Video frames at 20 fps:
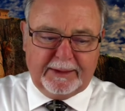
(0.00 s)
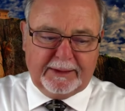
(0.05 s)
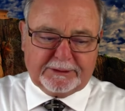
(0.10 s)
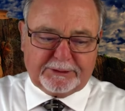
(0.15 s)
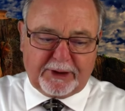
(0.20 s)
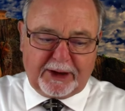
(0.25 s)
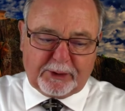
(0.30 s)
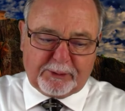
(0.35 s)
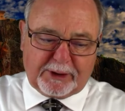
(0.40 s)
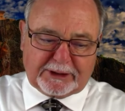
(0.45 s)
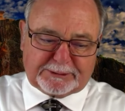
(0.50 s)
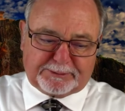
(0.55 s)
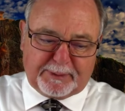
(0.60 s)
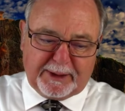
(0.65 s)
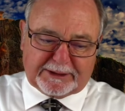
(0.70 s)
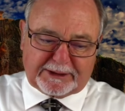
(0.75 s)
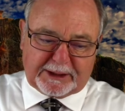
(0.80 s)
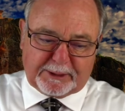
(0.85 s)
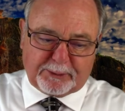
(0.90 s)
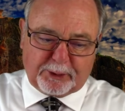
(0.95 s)
So I don't want to
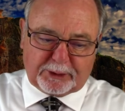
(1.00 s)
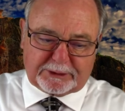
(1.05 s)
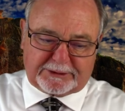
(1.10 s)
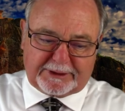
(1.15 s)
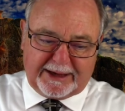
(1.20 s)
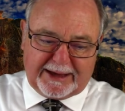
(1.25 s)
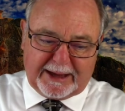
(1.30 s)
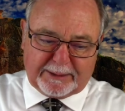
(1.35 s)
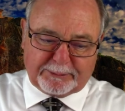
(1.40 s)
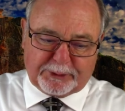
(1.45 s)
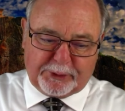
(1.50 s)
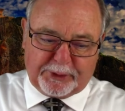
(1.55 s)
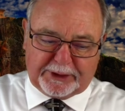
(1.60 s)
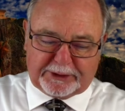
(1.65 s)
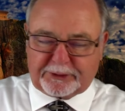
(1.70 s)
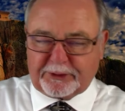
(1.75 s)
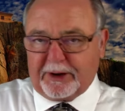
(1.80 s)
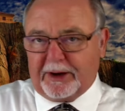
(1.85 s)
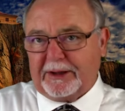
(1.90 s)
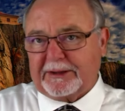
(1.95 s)
spend any more time
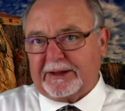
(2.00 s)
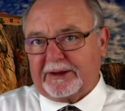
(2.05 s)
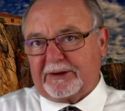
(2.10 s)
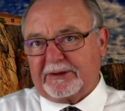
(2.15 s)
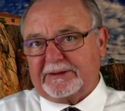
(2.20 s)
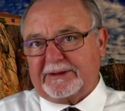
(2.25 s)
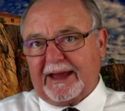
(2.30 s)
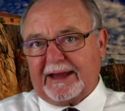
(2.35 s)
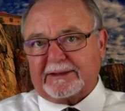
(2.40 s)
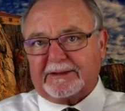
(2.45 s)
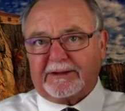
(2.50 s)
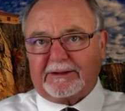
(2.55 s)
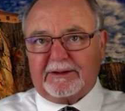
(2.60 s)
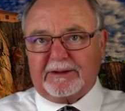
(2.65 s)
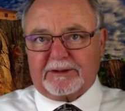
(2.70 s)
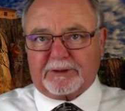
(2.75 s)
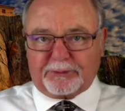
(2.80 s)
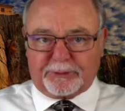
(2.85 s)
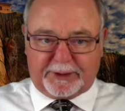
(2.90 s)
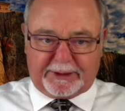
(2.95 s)
going to all the
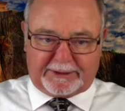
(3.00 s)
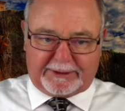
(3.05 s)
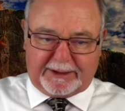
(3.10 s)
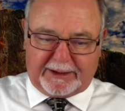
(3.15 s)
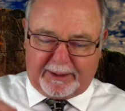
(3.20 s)
technical Greek,